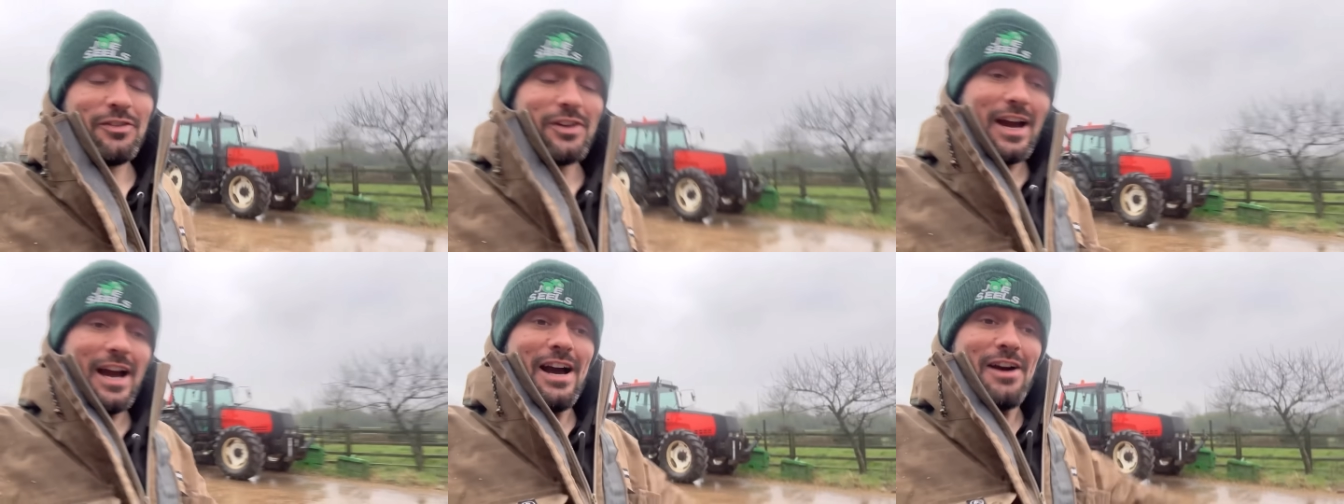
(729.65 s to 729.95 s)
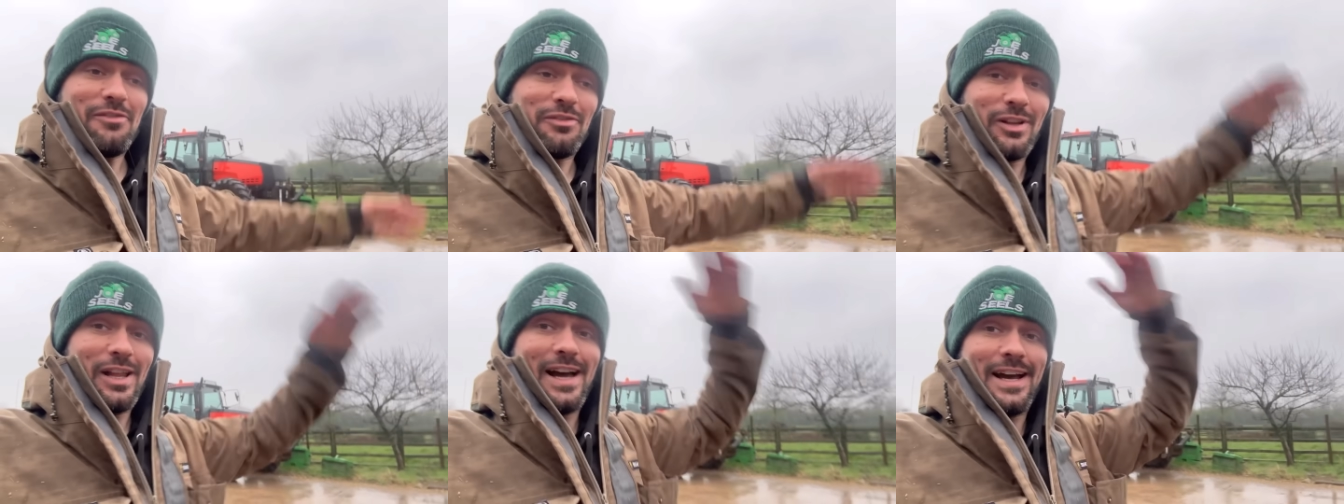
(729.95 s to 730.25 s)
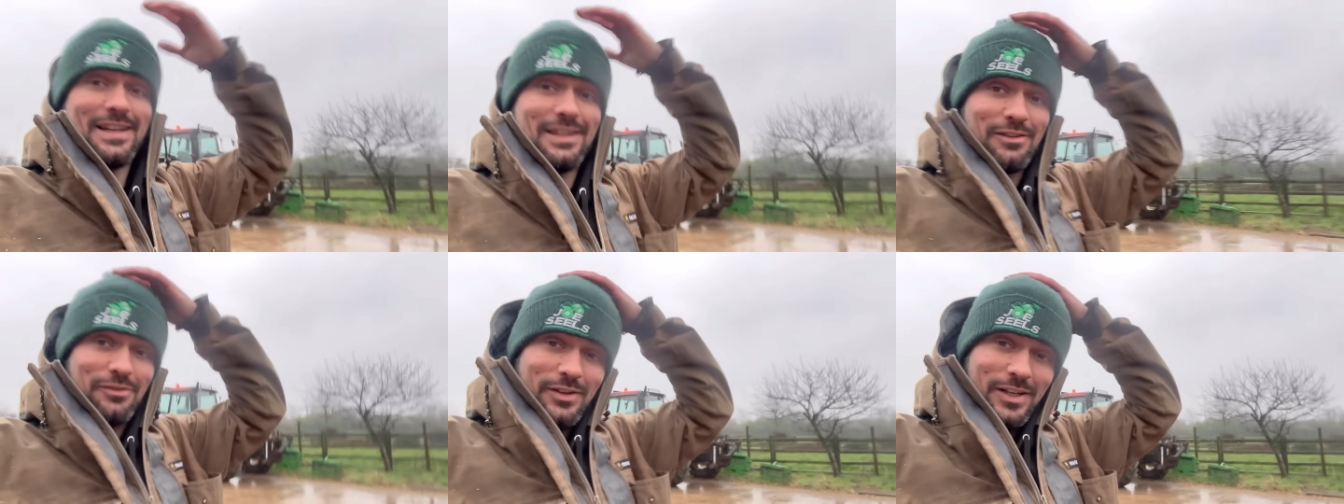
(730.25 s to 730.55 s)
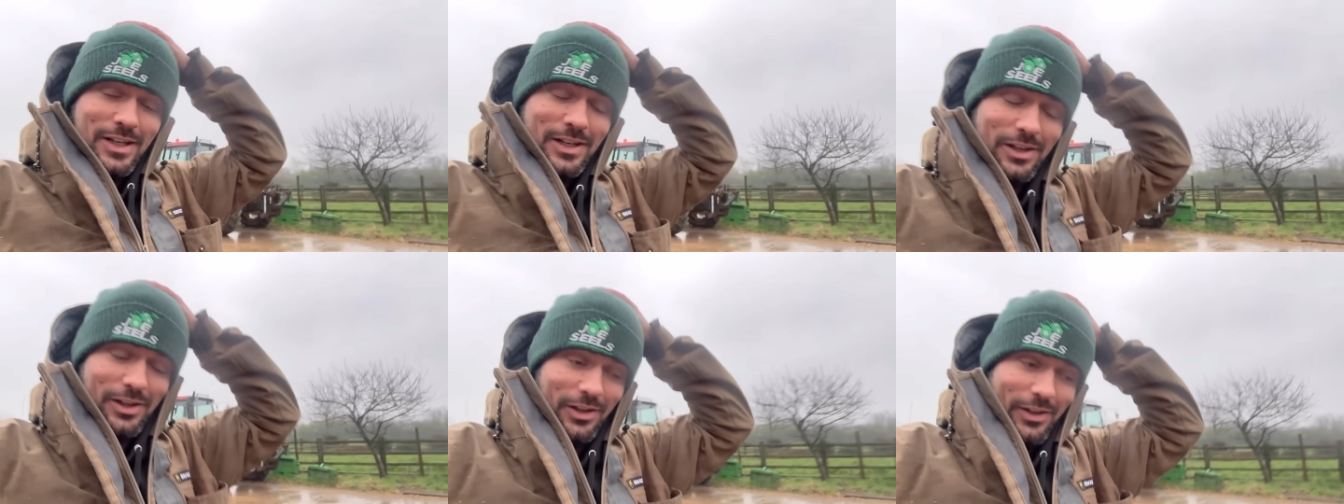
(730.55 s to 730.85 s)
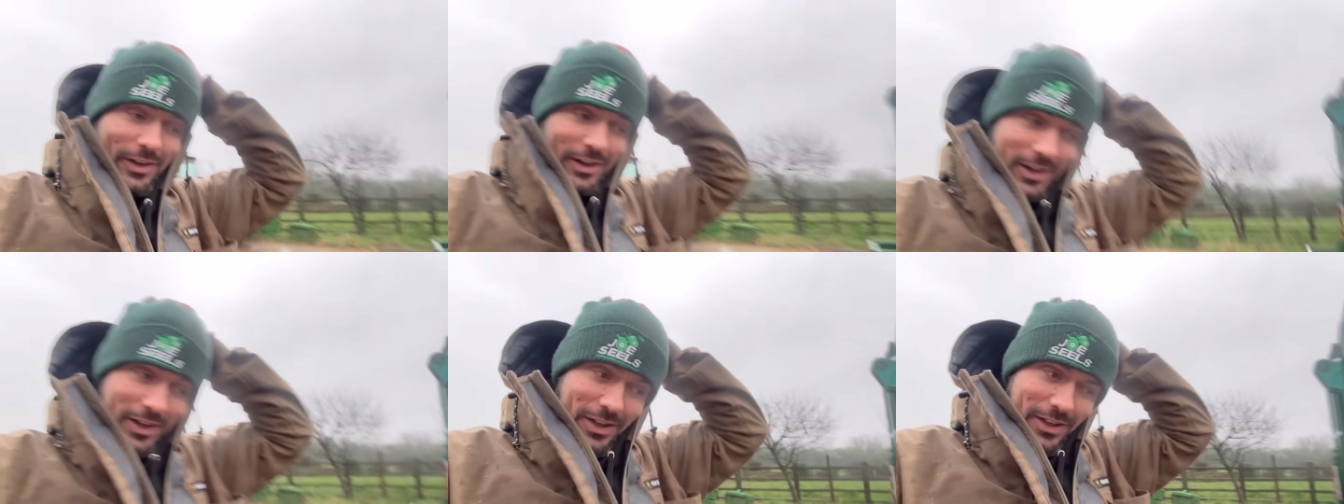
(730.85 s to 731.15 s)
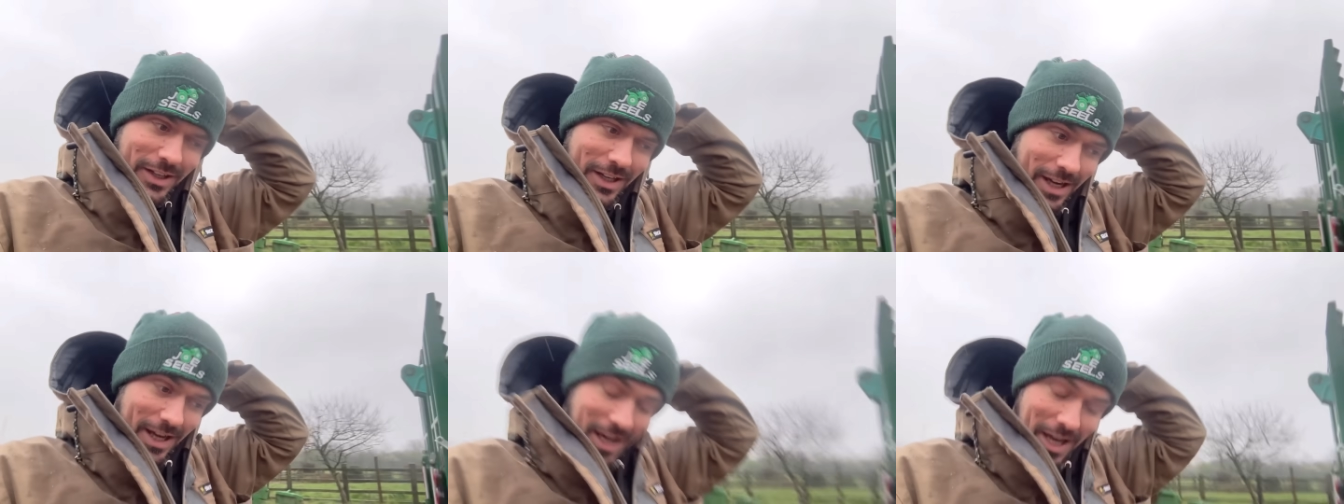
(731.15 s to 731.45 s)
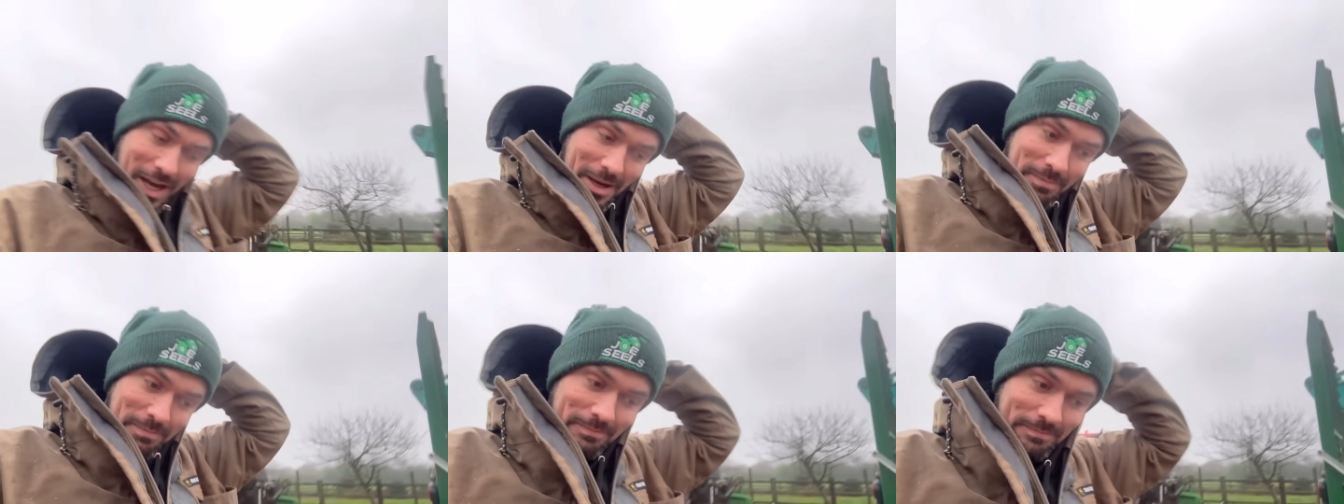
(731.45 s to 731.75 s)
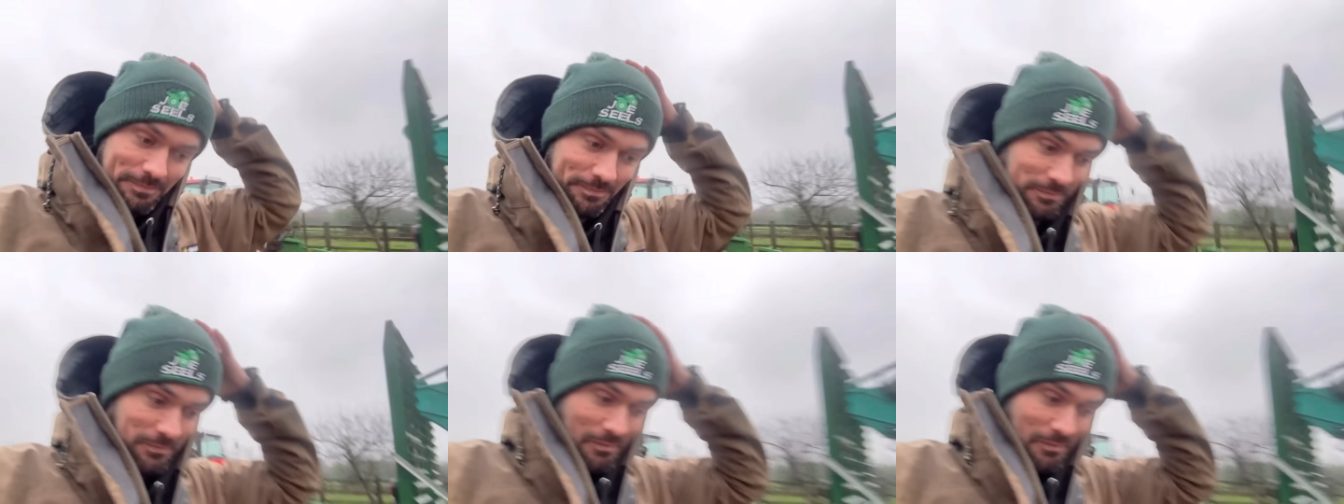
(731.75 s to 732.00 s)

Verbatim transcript: you have liked the video though, um,